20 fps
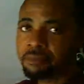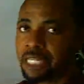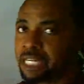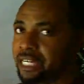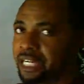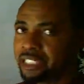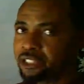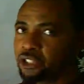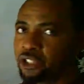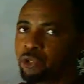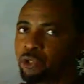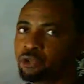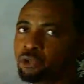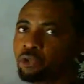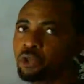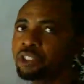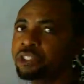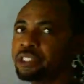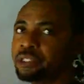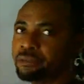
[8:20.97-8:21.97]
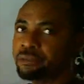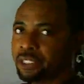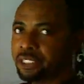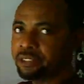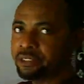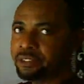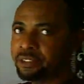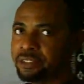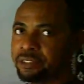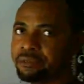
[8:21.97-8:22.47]
That's not what it
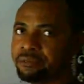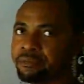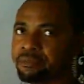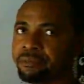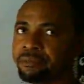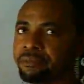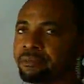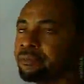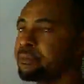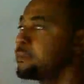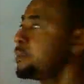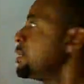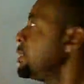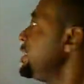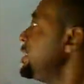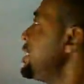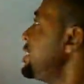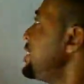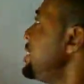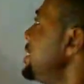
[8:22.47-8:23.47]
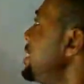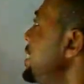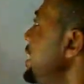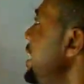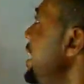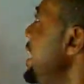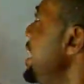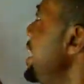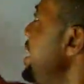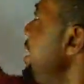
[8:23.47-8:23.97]
means. This is
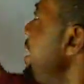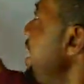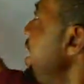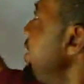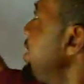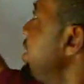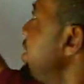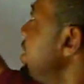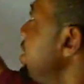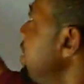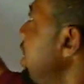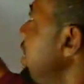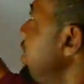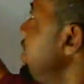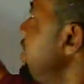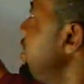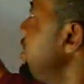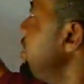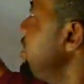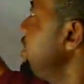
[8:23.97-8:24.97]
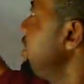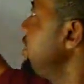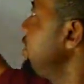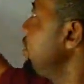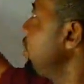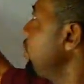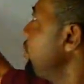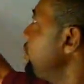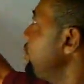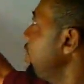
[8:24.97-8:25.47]
the index, and this is the
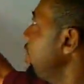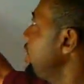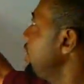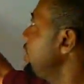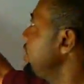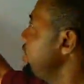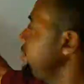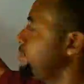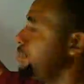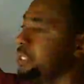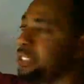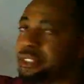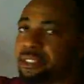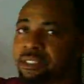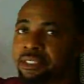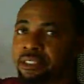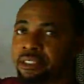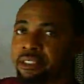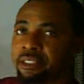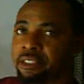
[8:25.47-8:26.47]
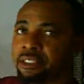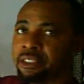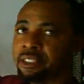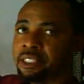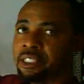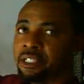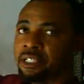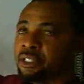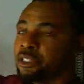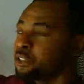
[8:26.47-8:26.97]
number, the base.
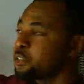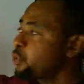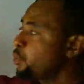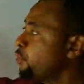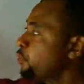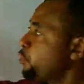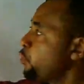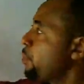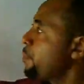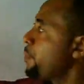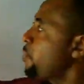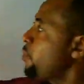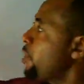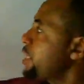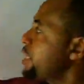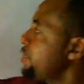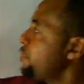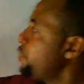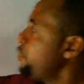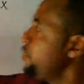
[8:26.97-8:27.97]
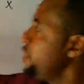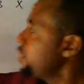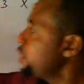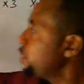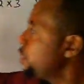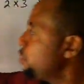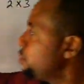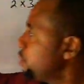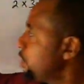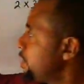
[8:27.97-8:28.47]
So from our
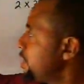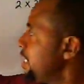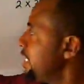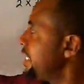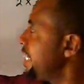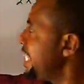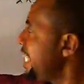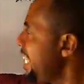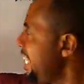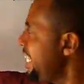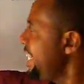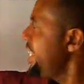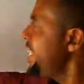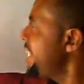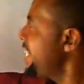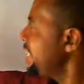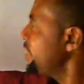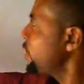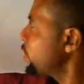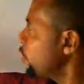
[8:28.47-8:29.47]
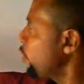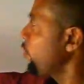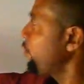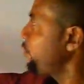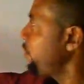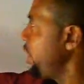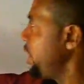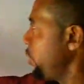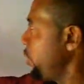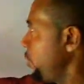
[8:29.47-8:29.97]
definition, we say the index
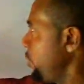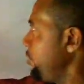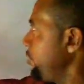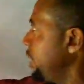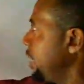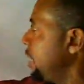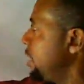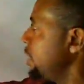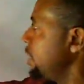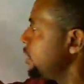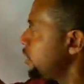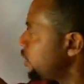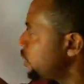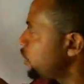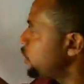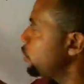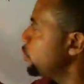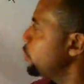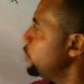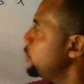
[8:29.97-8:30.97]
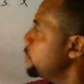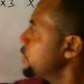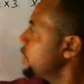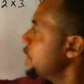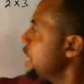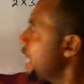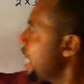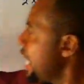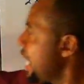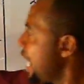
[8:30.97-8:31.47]
of a number shows
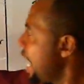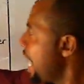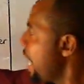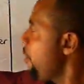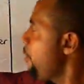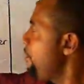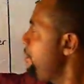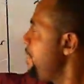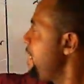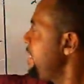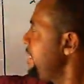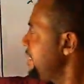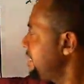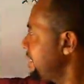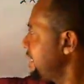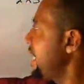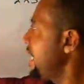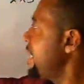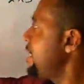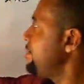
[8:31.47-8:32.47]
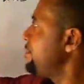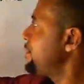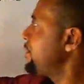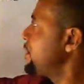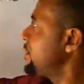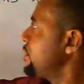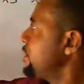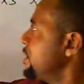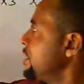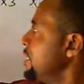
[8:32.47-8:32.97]
how many
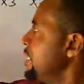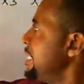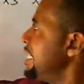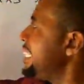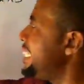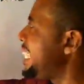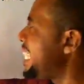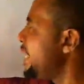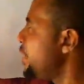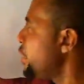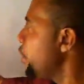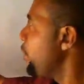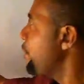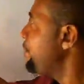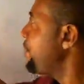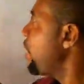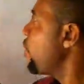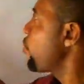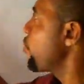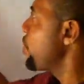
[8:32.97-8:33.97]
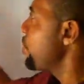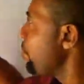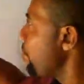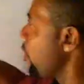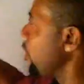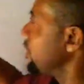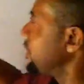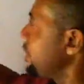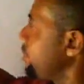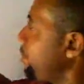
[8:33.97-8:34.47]
times the number will
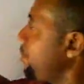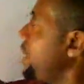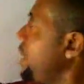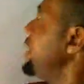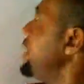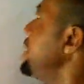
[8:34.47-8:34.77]
multiply